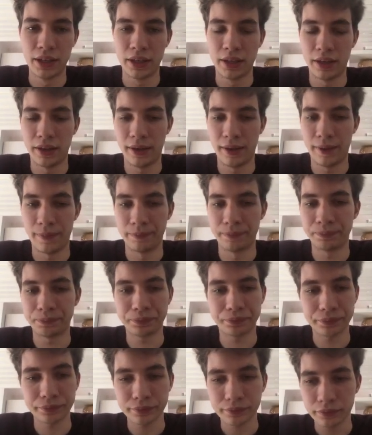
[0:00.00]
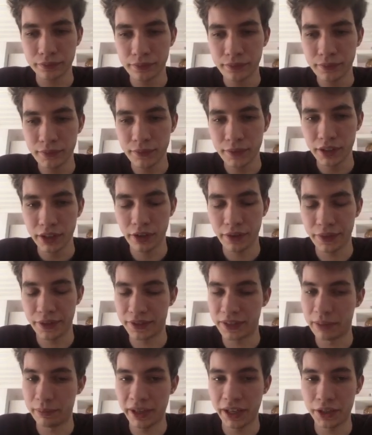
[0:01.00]
of the
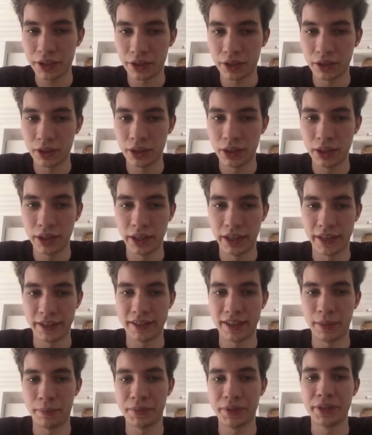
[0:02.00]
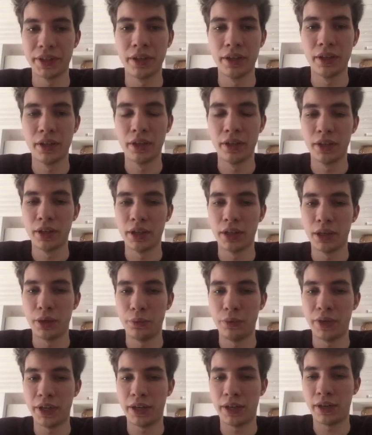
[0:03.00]
same nature, except
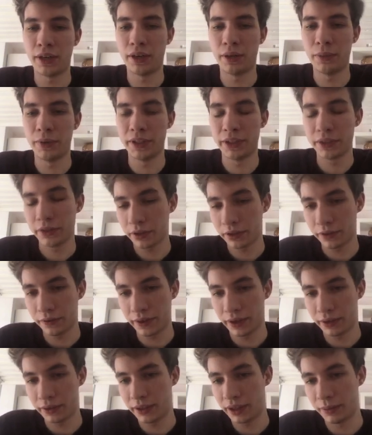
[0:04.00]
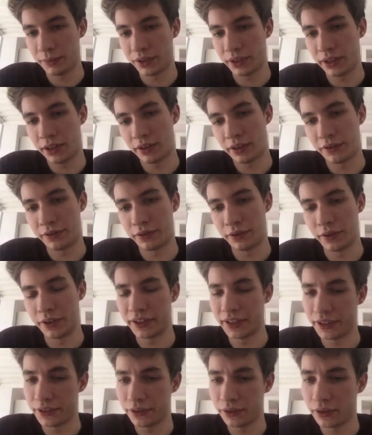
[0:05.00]
we did not define the MGR for a
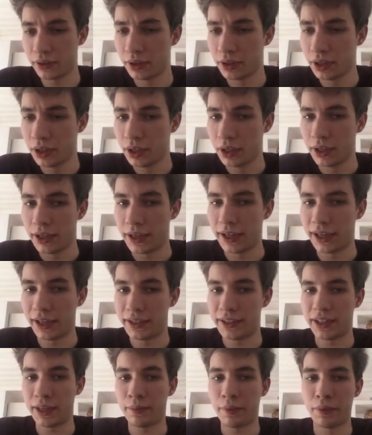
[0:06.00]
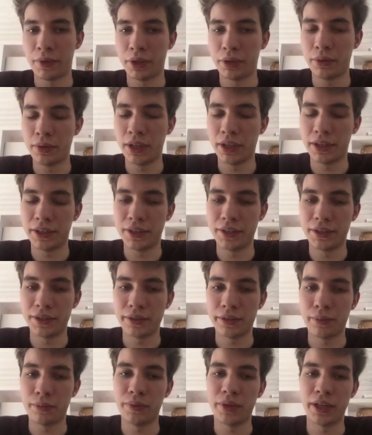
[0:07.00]
tensor. Instead, what we're doing
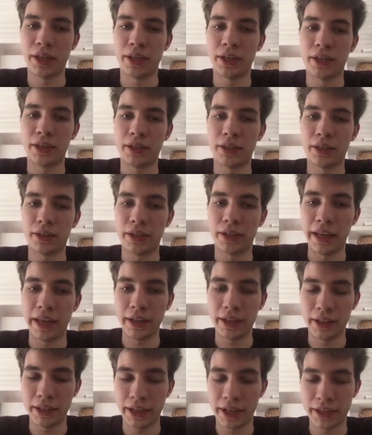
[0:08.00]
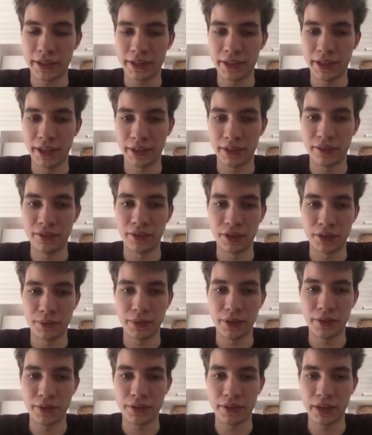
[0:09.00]
is we are taking xt
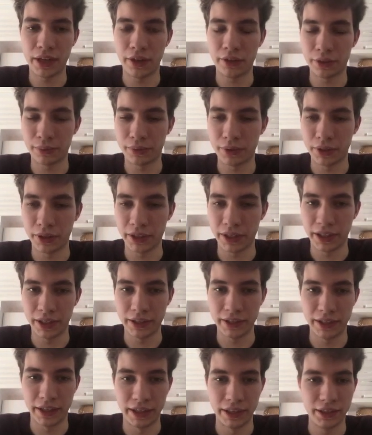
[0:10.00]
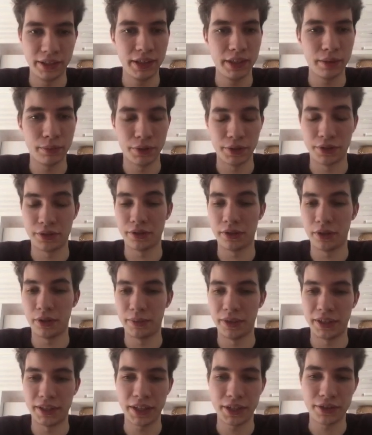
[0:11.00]
transposed outer product at, which is going to
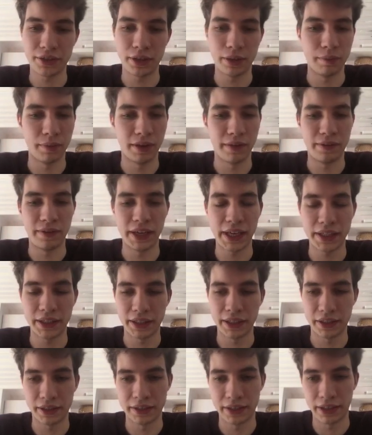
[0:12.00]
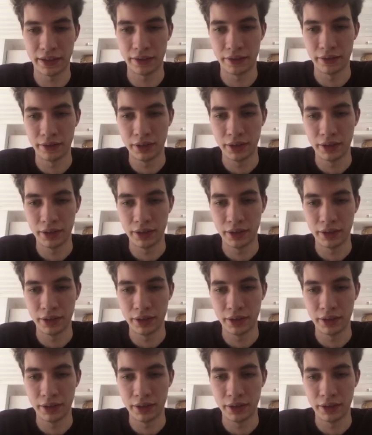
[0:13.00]
be a tensor, and we are flattening it down